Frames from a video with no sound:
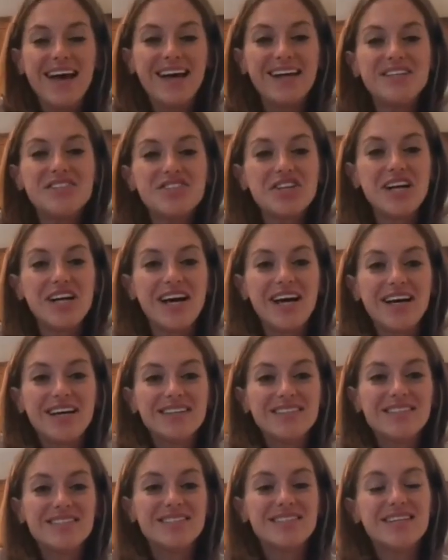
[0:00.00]
Hey
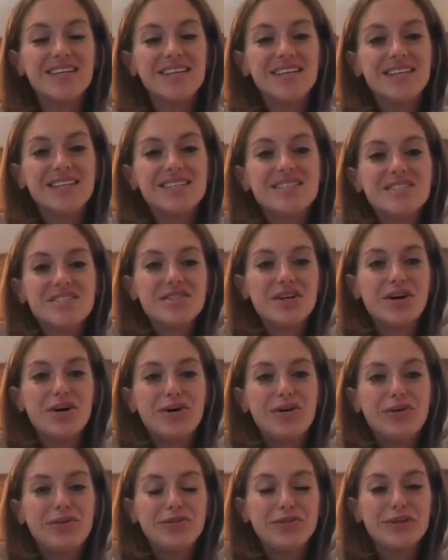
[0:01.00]
Chuckheads!
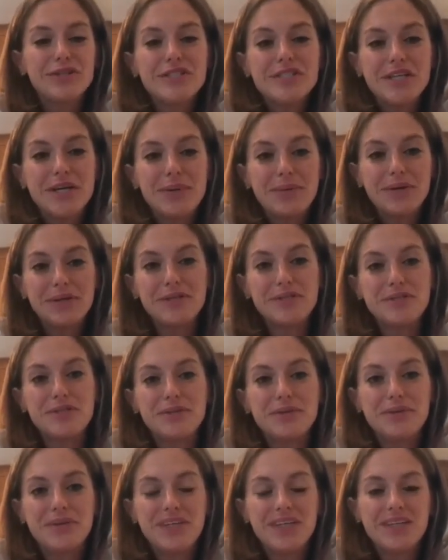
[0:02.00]
So first thing I want to
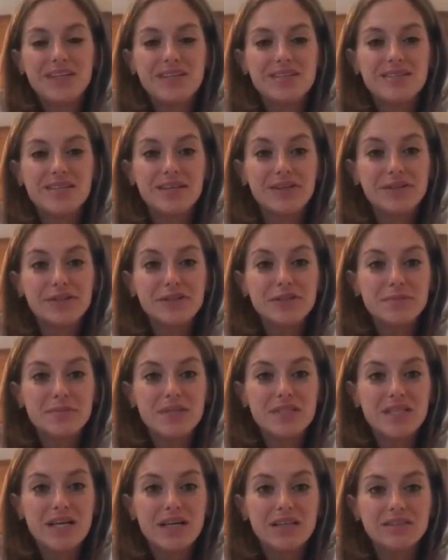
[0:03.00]
do is introduce
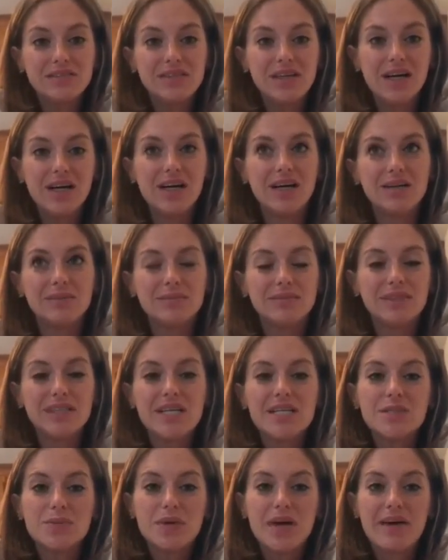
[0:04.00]
myself
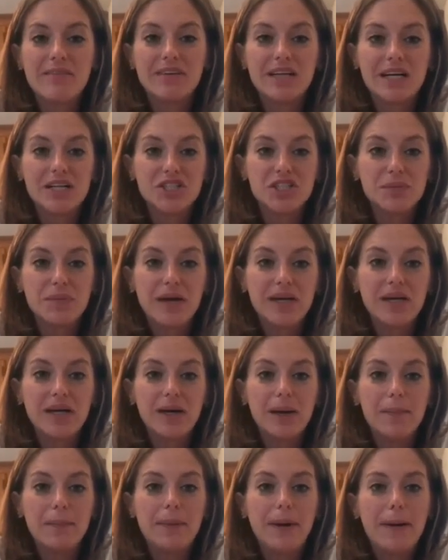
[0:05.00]
because we haven't actually met
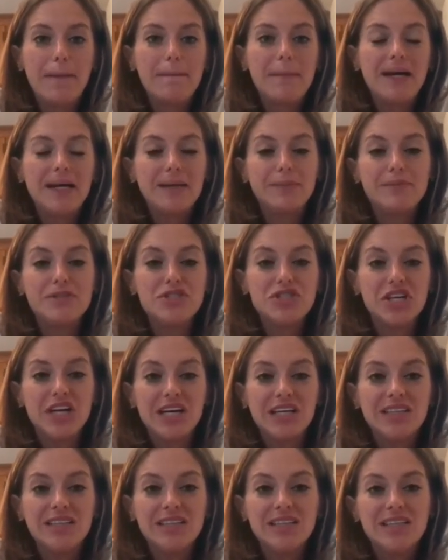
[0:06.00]
yet, but my name is
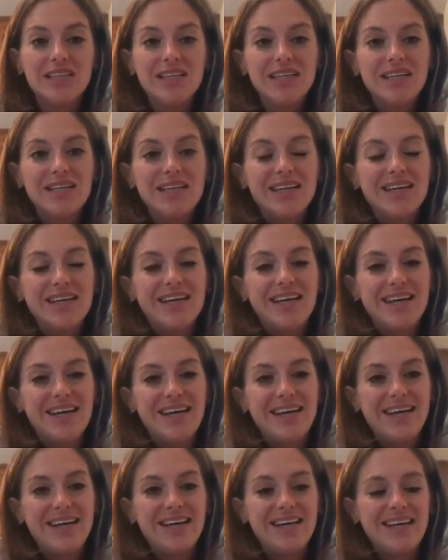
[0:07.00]
Jen
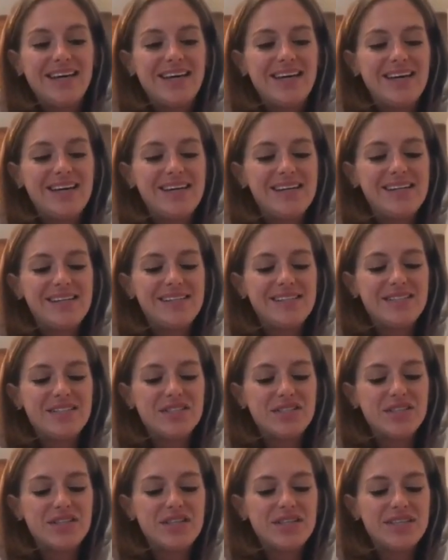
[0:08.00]
and
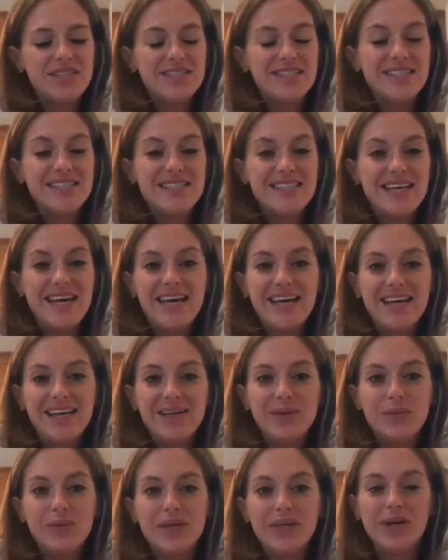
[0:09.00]

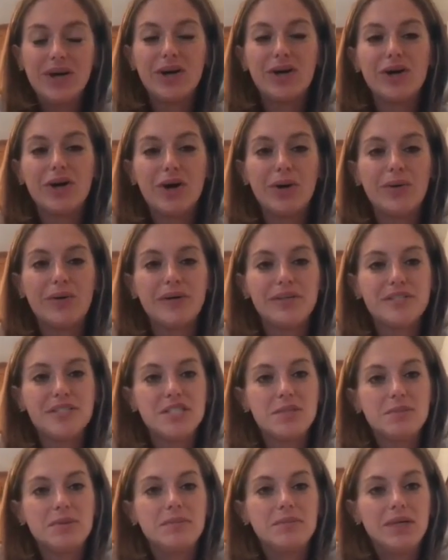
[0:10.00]
today we are going
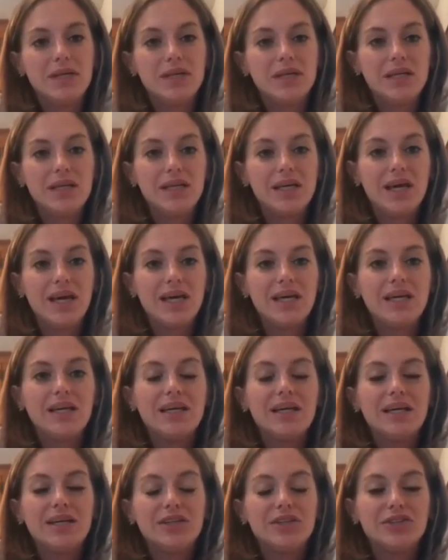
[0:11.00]
to be making
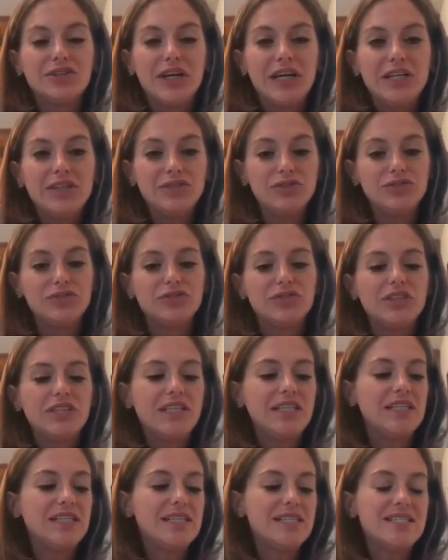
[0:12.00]
a
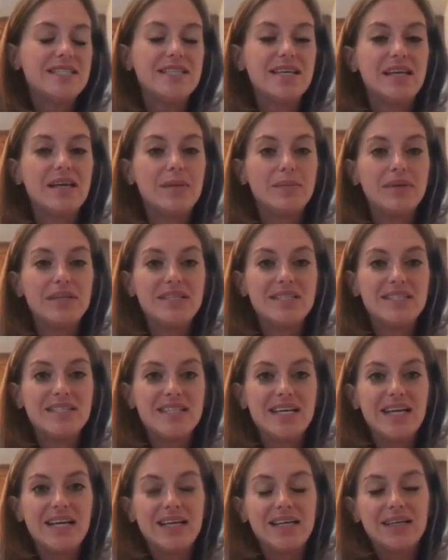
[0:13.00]
grain-free cinnamon
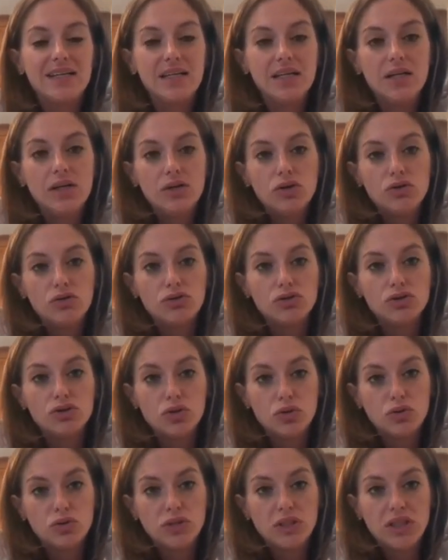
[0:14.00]
date
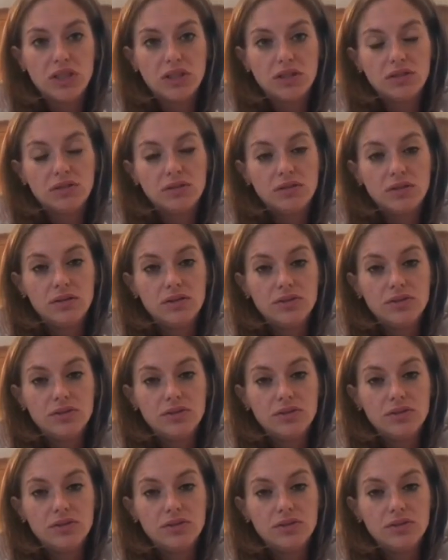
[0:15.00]
granola